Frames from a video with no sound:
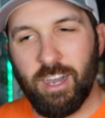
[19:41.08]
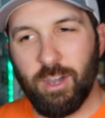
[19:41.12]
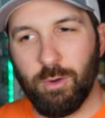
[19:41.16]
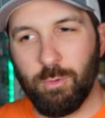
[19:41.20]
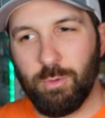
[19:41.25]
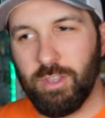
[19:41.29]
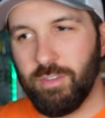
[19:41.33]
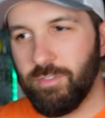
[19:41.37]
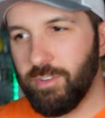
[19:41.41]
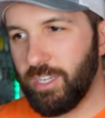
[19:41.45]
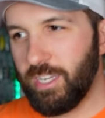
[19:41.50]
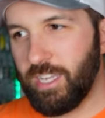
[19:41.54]

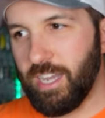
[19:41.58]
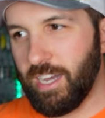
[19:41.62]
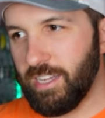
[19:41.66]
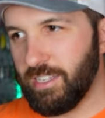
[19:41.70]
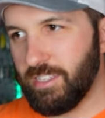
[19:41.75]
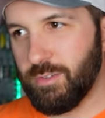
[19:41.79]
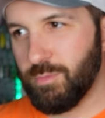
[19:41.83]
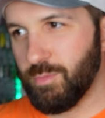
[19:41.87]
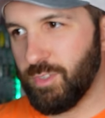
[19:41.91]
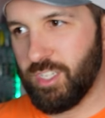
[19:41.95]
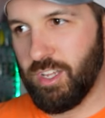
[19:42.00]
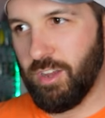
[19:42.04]
We even got
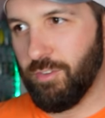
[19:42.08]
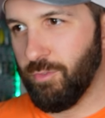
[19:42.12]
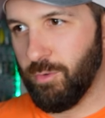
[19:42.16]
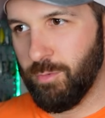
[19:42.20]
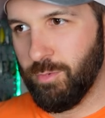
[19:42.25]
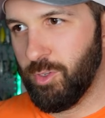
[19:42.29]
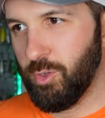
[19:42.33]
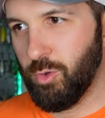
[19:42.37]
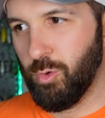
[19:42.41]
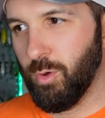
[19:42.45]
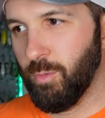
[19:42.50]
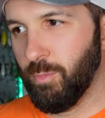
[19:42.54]
some stuff
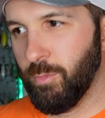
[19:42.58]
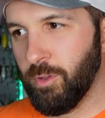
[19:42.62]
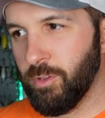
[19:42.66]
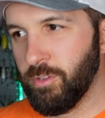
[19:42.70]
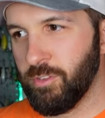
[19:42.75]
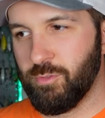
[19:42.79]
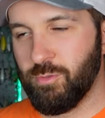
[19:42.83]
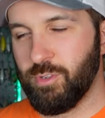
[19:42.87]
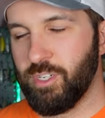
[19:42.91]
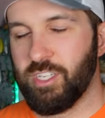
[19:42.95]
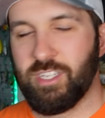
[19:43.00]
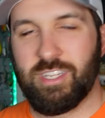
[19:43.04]
from Do It
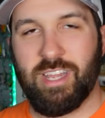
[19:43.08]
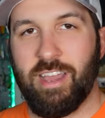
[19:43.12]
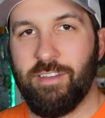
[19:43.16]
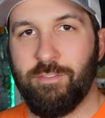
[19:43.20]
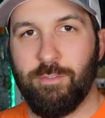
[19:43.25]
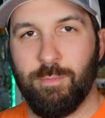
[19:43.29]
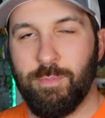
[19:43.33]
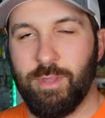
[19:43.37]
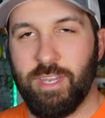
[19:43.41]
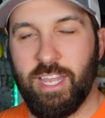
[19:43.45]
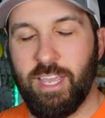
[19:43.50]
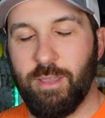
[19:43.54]
Molds. We just
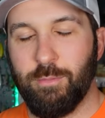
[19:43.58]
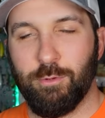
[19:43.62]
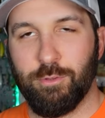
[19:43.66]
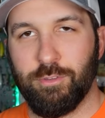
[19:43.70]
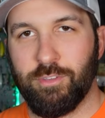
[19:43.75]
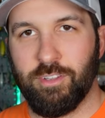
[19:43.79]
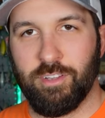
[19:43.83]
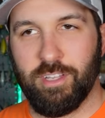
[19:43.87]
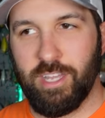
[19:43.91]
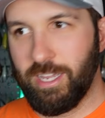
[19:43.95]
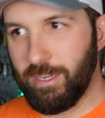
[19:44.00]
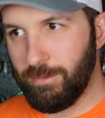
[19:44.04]
haven't been able
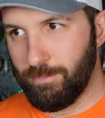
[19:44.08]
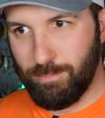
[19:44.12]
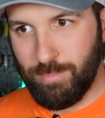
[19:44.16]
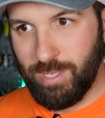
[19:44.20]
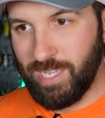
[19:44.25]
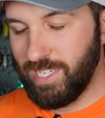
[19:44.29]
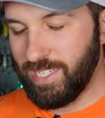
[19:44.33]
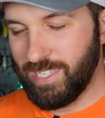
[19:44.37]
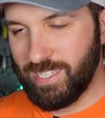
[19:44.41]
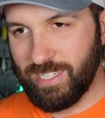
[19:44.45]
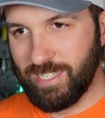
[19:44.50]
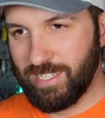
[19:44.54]
to like
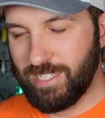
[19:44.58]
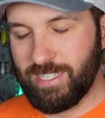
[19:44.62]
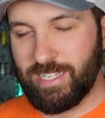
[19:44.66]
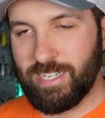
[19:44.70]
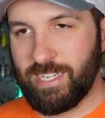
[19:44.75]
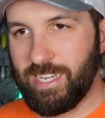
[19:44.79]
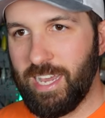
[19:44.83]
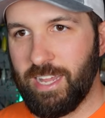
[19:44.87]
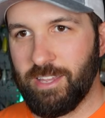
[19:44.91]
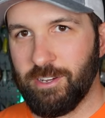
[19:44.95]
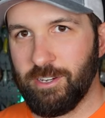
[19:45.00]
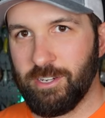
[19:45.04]
piece this
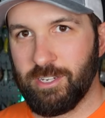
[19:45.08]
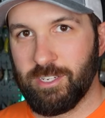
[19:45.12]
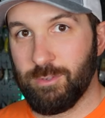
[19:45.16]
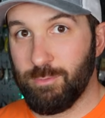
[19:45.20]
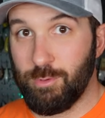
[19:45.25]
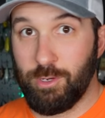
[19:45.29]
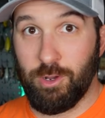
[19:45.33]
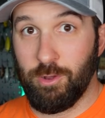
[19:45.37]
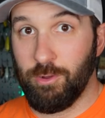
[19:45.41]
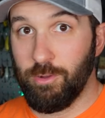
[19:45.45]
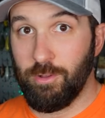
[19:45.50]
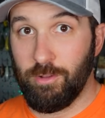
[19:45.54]
together because
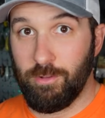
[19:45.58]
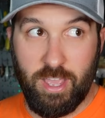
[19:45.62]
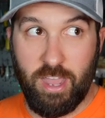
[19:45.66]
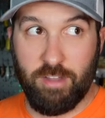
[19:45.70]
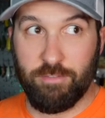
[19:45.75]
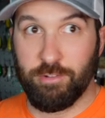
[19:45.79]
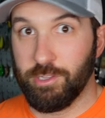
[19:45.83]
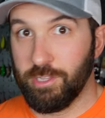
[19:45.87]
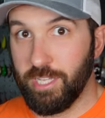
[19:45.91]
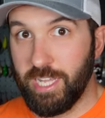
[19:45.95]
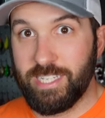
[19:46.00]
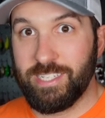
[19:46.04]
we don't have
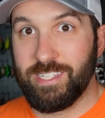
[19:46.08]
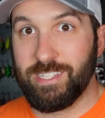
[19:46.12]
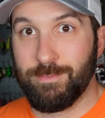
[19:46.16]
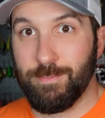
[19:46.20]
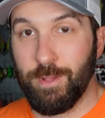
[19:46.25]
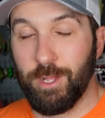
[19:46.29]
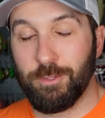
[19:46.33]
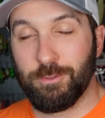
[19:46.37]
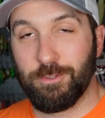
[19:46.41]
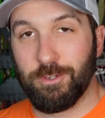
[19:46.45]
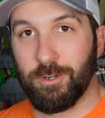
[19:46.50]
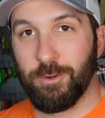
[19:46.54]
a lead
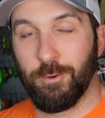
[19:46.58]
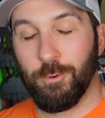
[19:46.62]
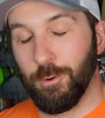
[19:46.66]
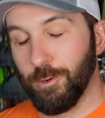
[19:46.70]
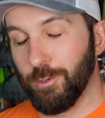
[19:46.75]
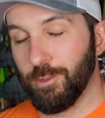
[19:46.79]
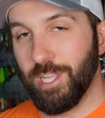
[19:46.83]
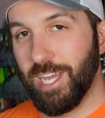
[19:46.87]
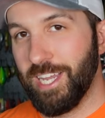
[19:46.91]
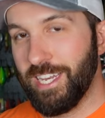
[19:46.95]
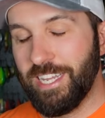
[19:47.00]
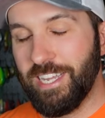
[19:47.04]
smelter or
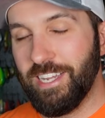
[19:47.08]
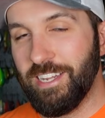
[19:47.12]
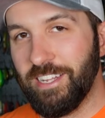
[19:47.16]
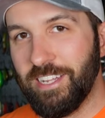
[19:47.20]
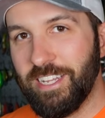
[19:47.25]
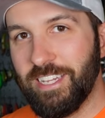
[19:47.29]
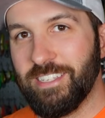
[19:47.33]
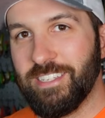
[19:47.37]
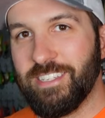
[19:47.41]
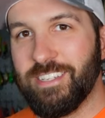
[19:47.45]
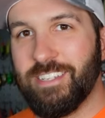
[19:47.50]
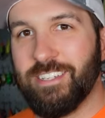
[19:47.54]
lead
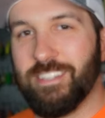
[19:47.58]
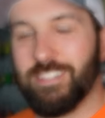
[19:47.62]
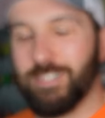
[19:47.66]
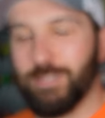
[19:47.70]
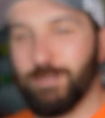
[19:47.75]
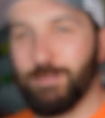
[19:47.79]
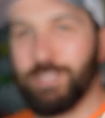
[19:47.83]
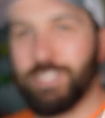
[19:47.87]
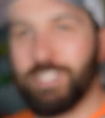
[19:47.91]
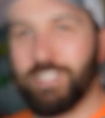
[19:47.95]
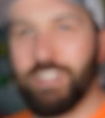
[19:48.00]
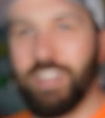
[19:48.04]
ingots. So
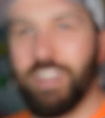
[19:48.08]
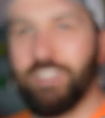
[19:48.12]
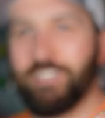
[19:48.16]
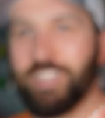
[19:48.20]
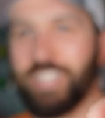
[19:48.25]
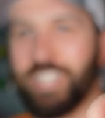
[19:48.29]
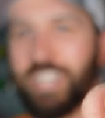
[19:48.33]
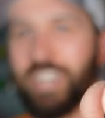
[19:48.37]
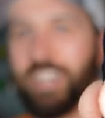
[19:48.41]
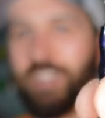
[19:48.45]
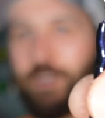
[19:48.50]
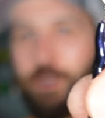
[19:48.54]
we still have to
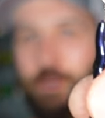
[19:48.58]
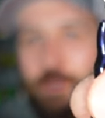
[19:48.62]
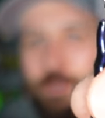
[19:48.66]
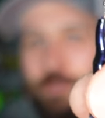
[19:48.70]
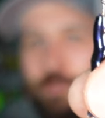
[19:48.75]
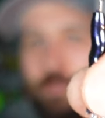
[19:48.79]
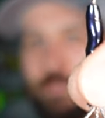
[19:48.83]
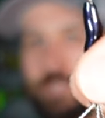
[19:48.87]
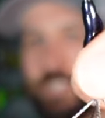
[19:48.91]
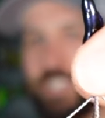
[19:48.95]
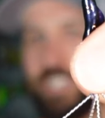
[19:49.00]
get a whole new